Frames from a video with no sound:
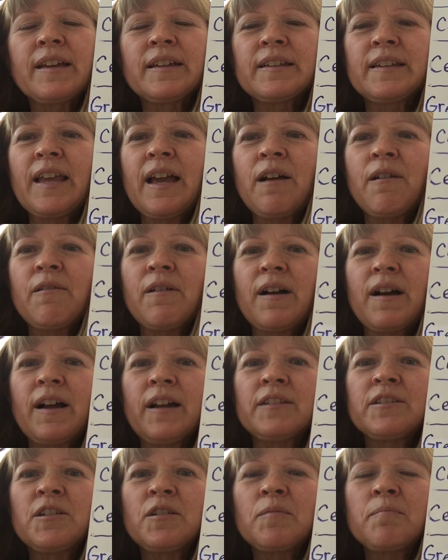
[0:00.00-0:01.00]
Now,
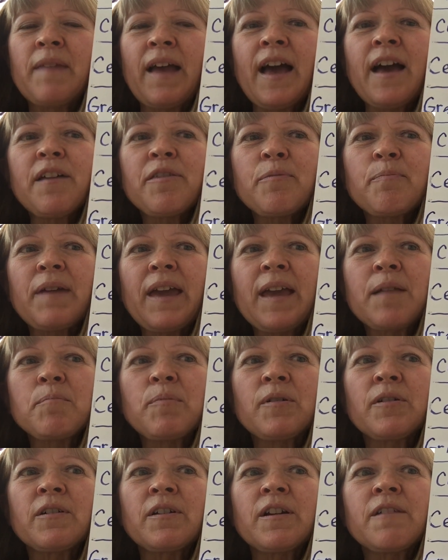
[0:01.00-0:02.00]
on your math
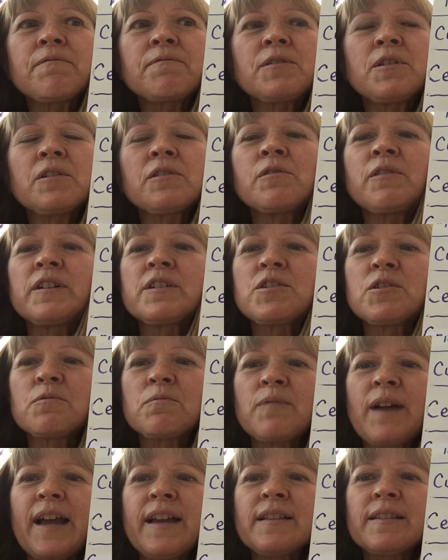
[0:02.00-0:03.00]
paper, if you're going to
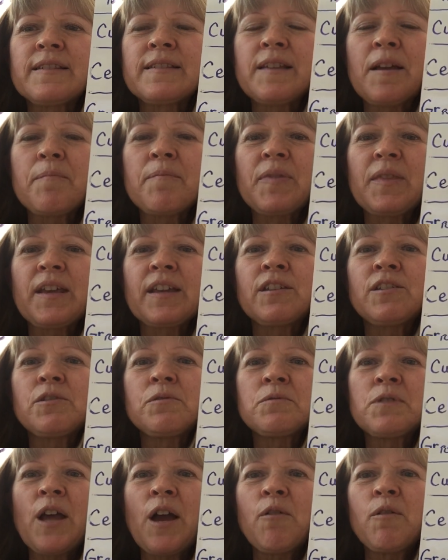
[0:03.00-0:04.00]
write something
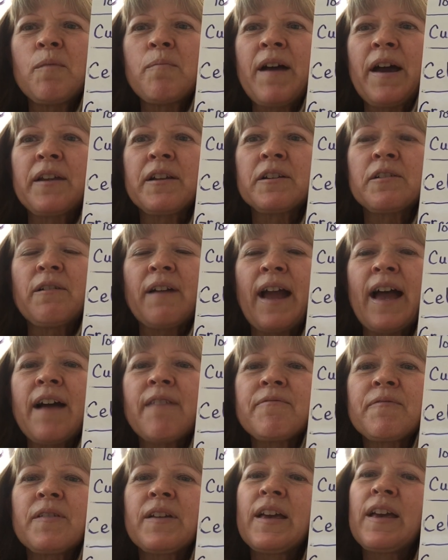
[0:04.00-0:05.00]
you know about a
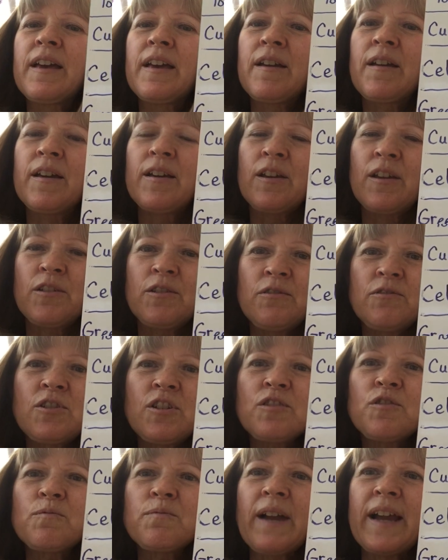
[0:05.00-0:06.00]
graph, you
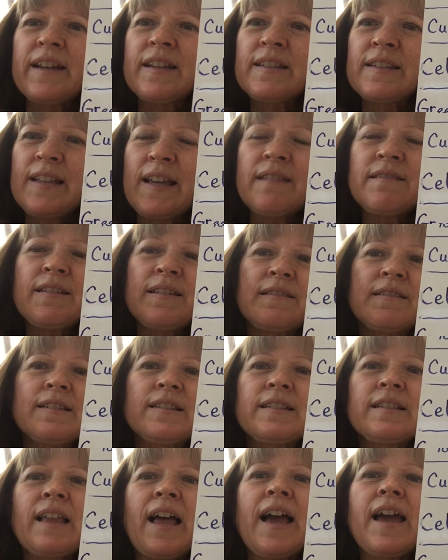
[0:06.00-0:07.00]
just write a
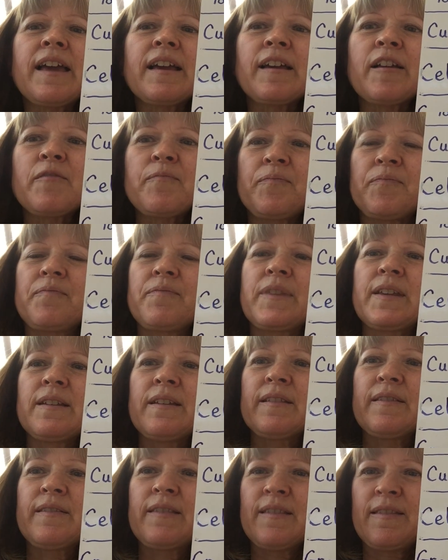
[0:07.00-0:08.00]
sentence like,
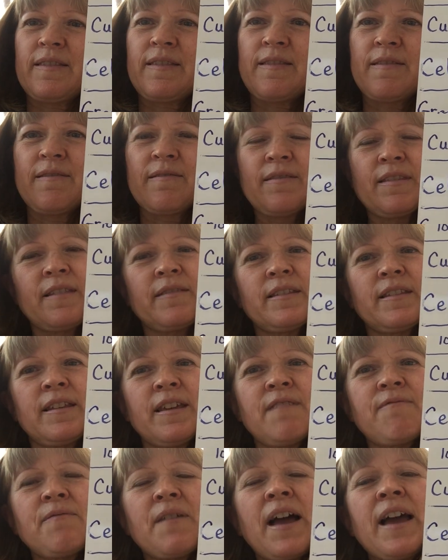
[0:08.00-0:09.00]

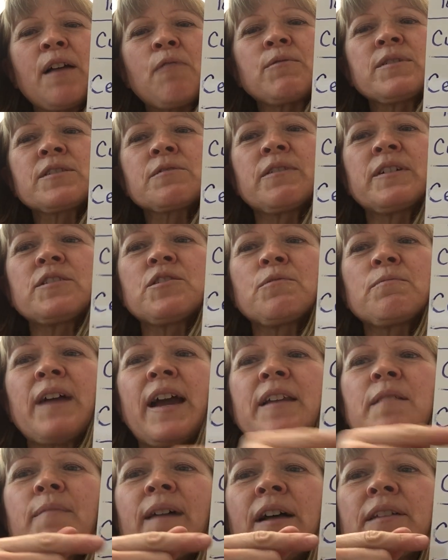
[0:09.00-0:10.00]
if I was going to
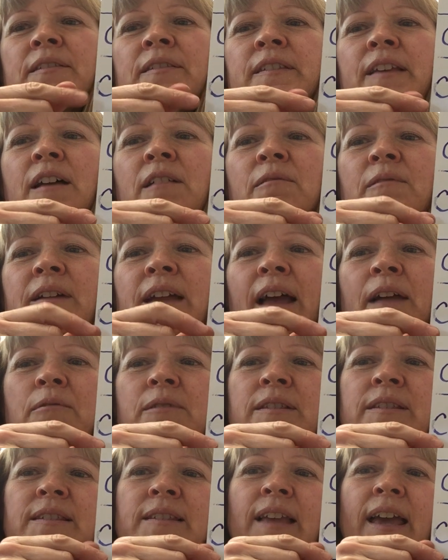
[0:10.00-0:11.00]
write about celery, I
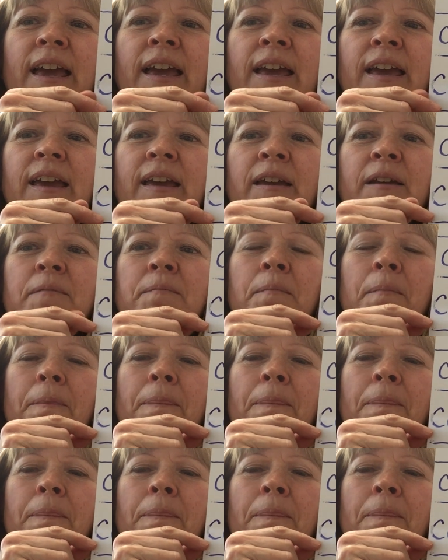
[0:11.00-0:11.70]
would say,